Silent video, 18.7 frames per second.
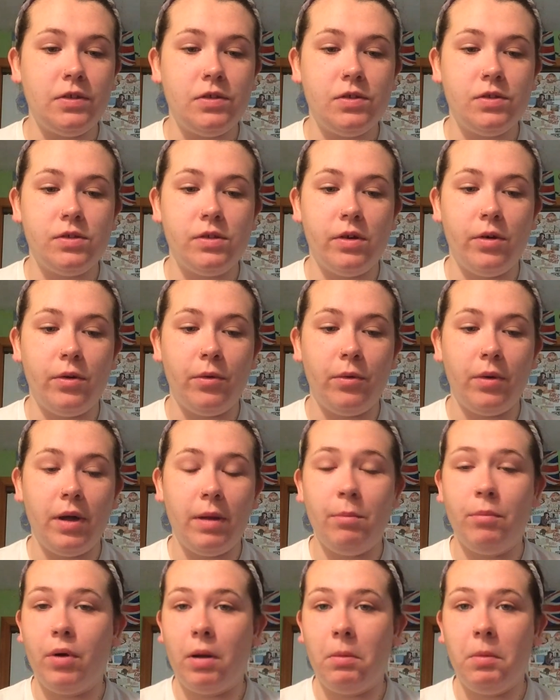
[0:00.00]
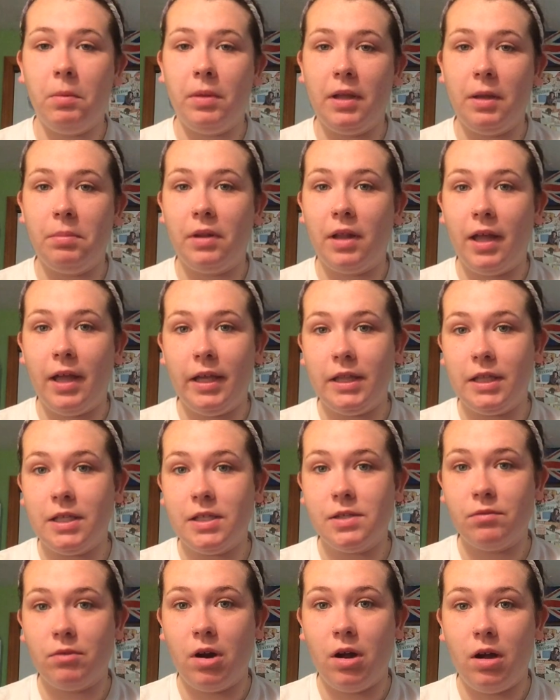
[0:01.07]
so I'm probably applying
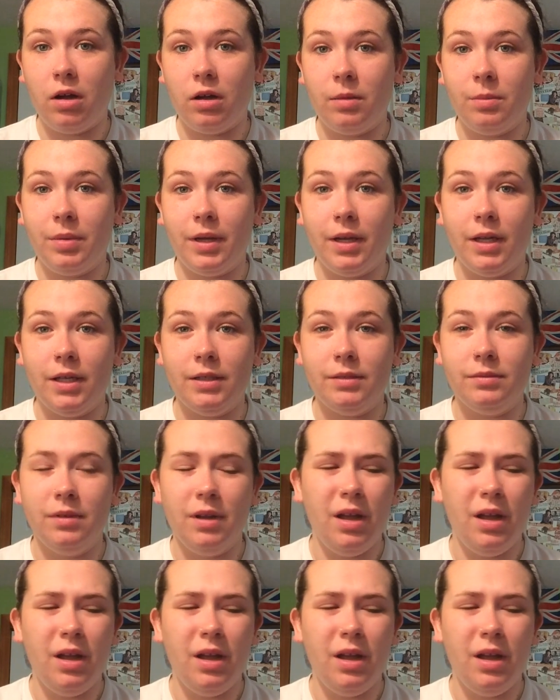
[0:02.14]
this wrong, but